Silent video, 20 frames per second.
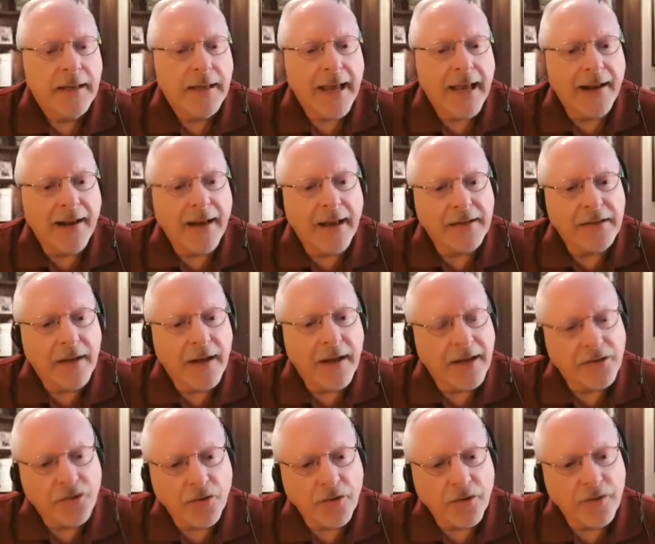And I, I
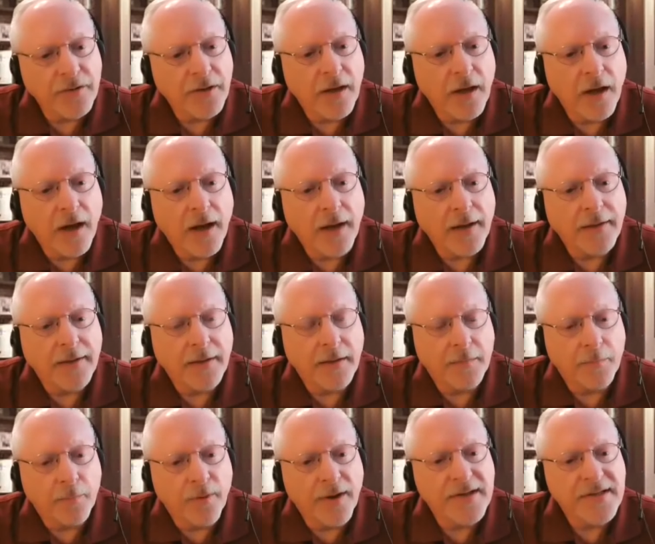turn to God and
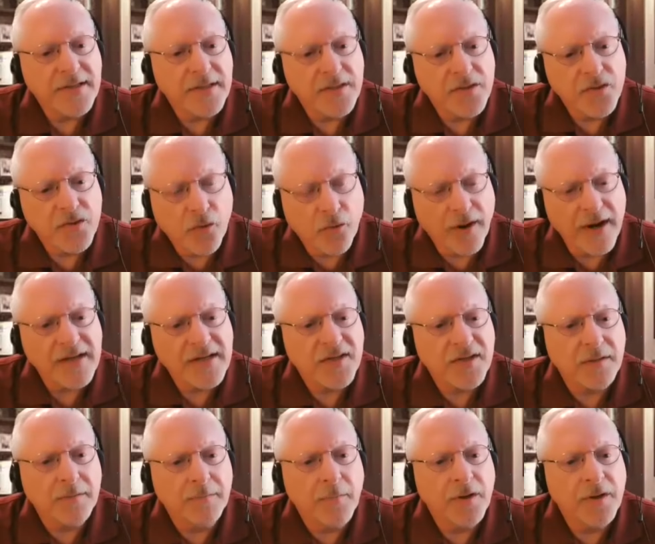embrace his grace
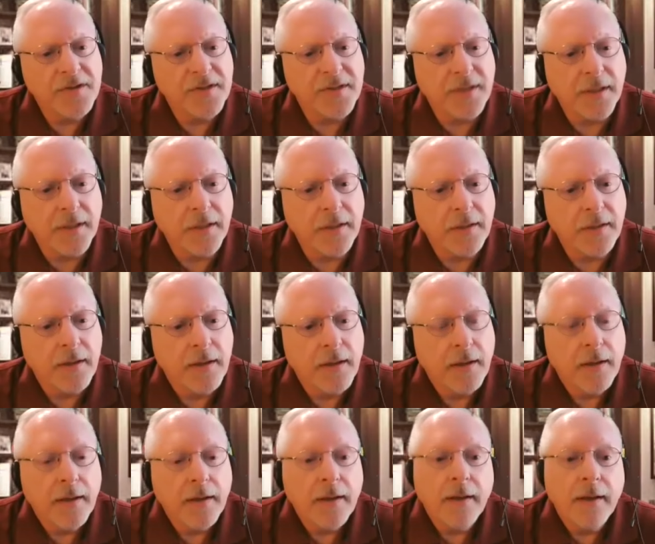and mercy
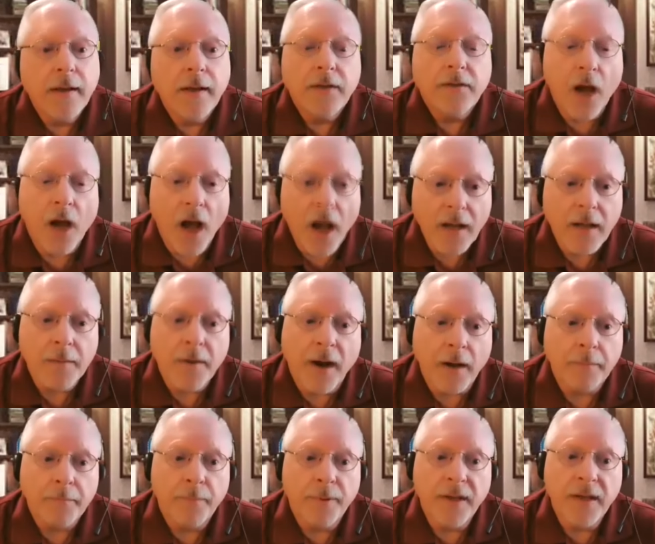talk
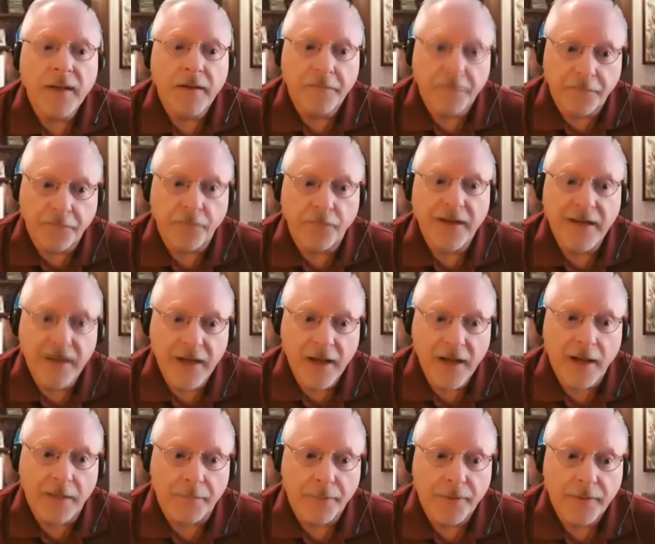about being freed
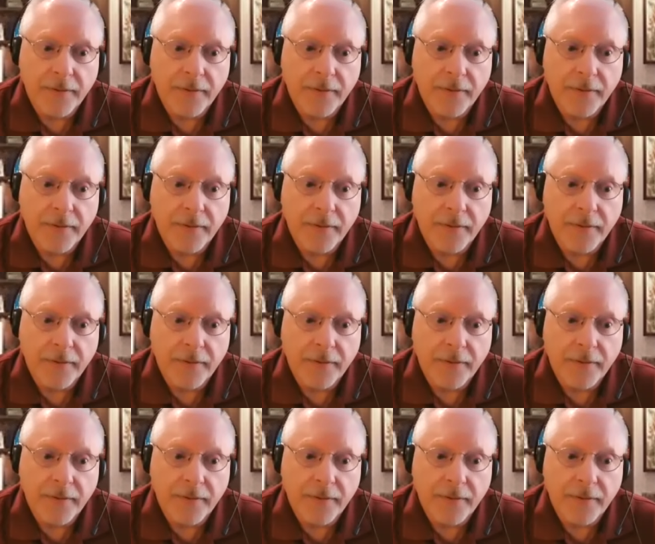up.